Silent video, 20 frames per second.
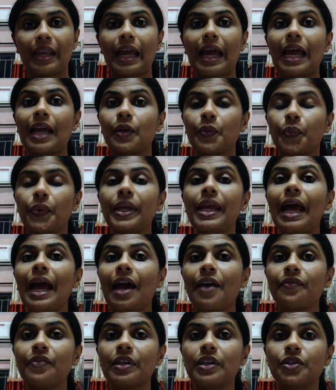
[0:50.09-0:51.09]
and we
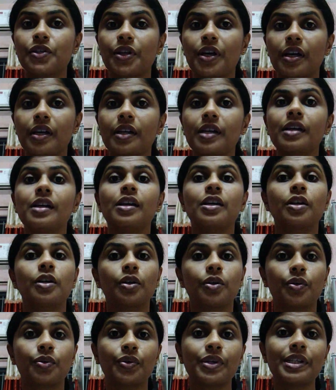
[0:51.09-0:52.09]
have the drug
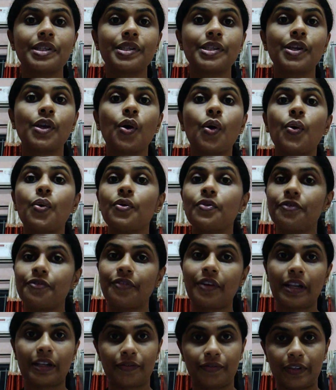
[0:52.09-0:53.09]

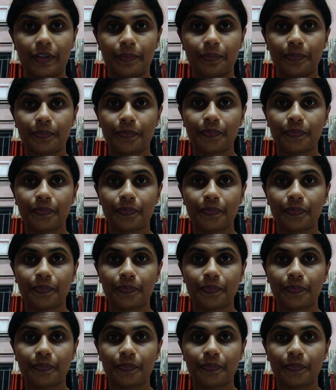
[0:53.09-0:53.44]
griseofulvin.